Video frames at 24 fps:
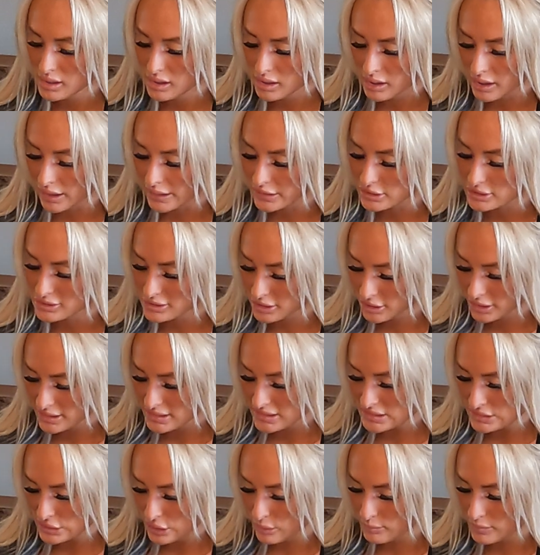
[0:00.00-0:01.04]
I enjoyed
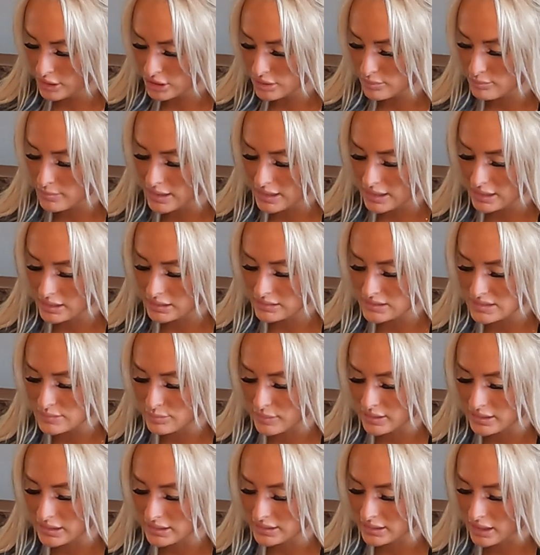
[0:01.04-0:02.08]
so much meeting and
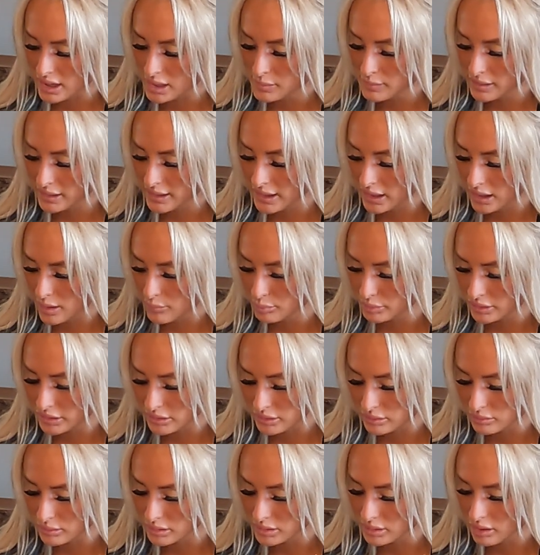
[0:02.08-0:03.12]
spending time at camp with
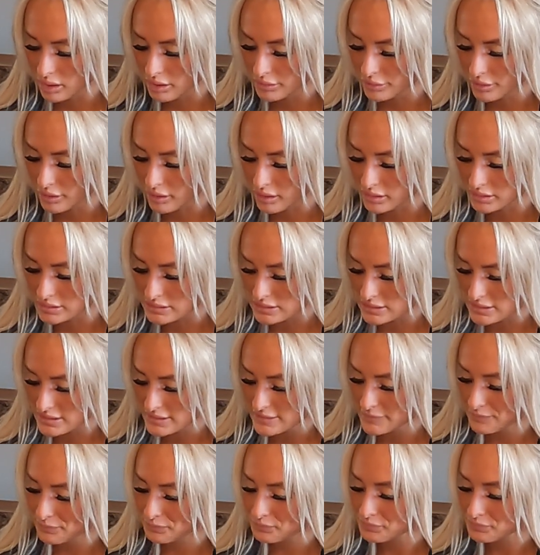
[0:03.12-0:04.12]
you and the other hunters.